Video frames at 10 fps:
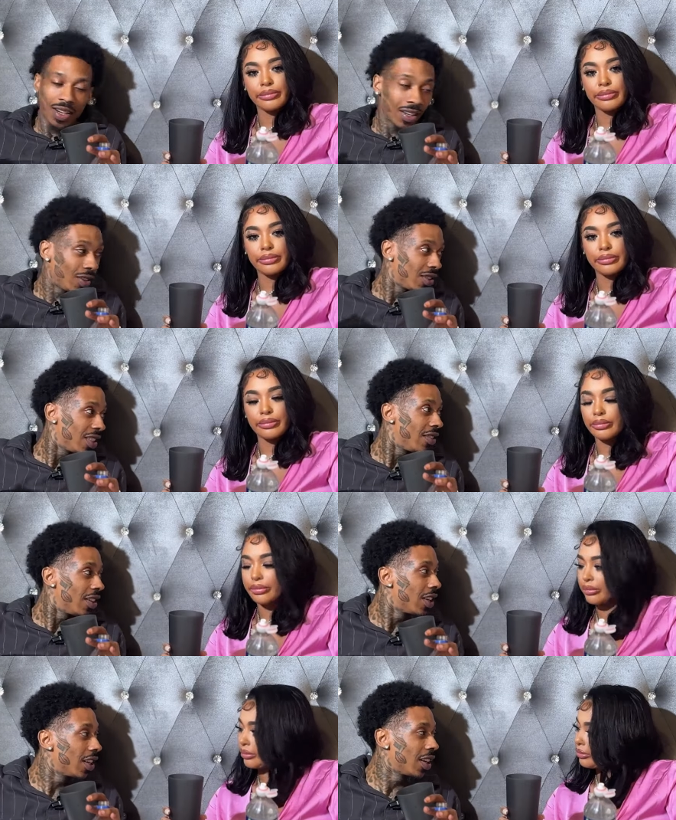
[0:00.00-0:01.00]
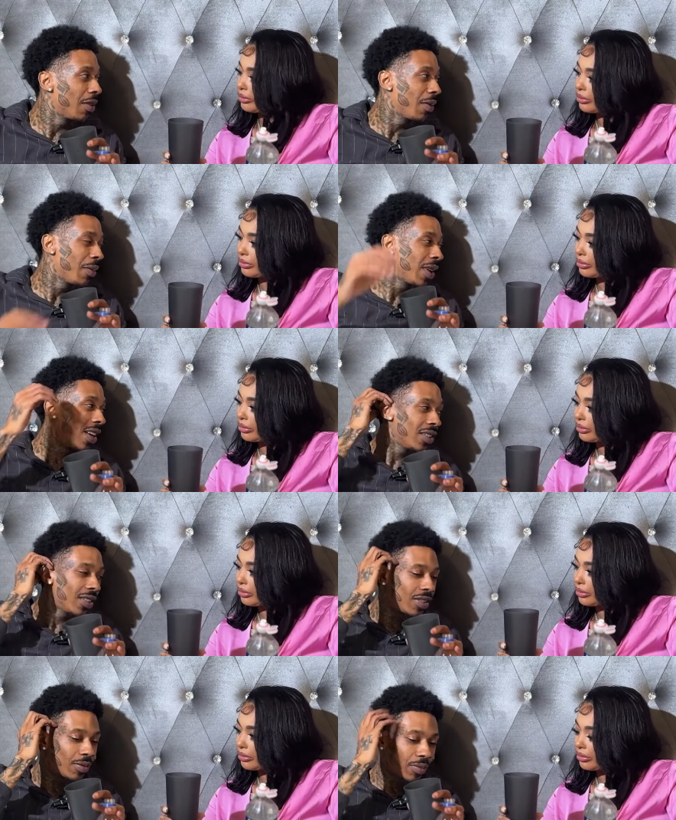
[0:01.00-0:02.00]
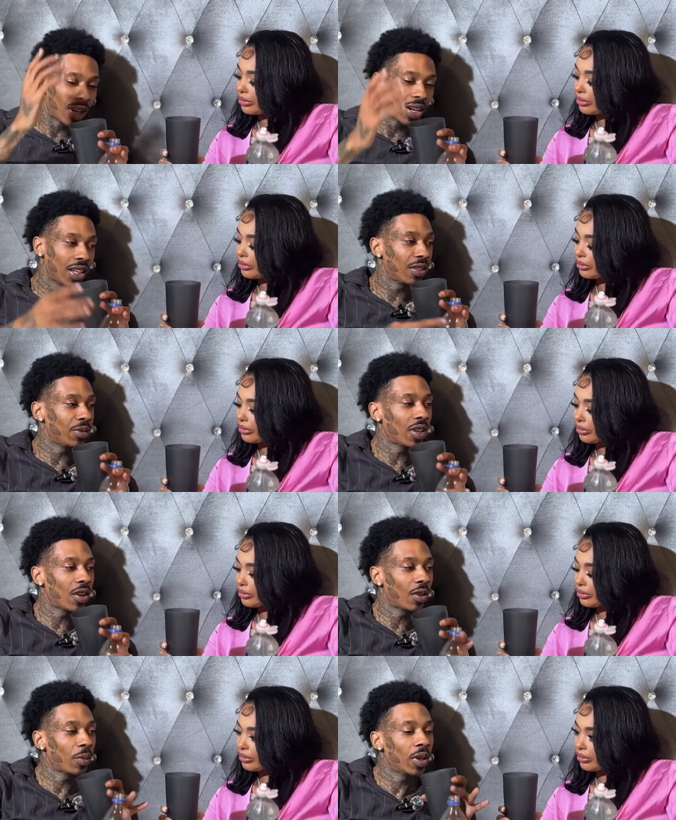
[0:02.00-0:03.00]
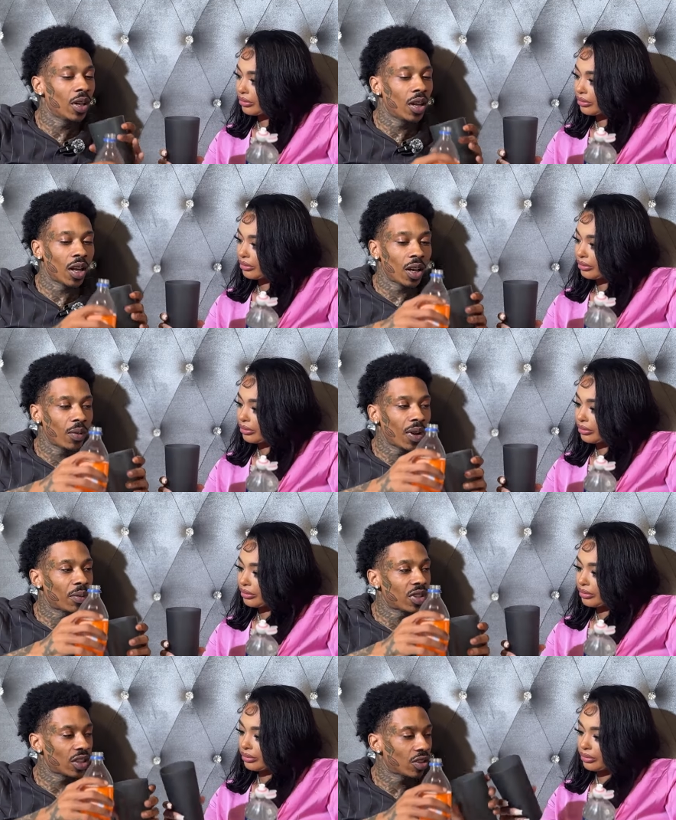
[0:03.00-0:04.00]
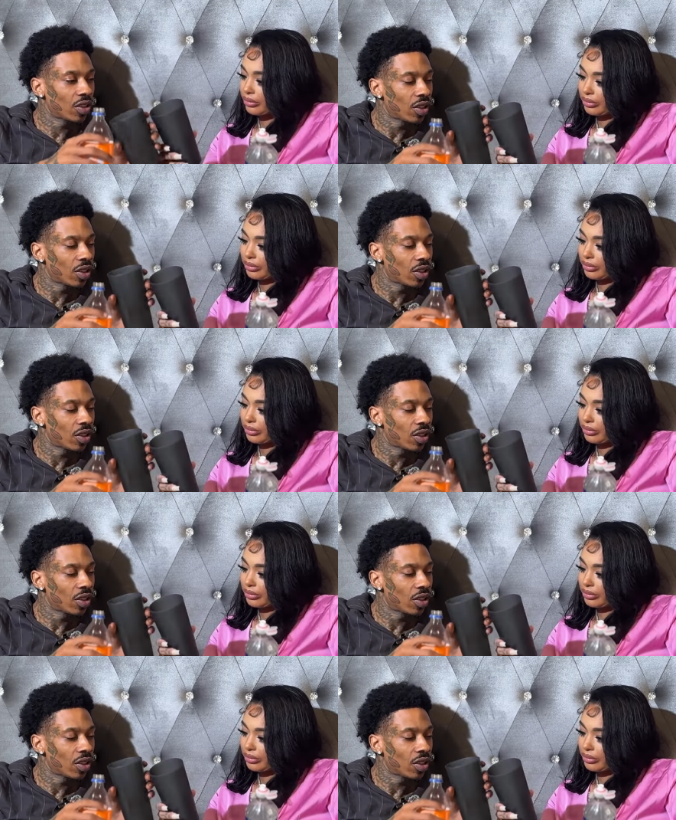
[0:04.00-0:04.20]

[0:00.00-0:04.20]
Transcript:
Speaker 1: I lost 700 today. My bad. This is some parlay dog. Like what happened to yours?